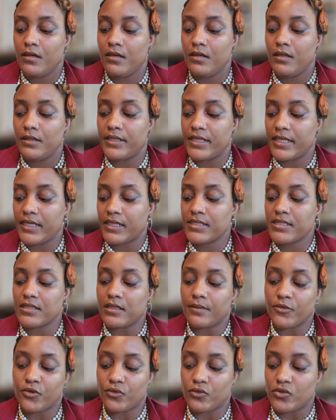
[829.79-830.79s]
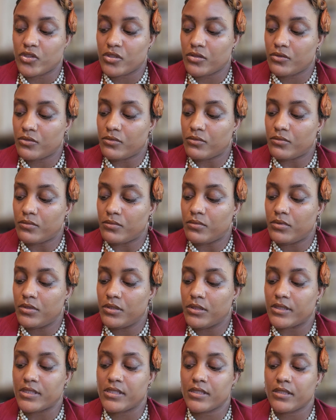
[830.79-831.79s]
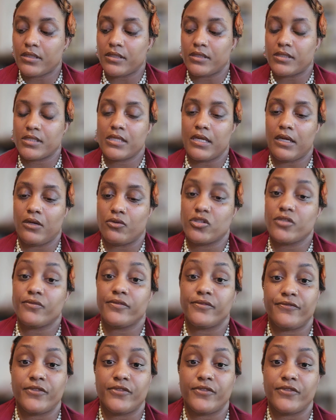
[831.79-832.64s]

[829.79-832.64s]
Next, I'm going to discuss how to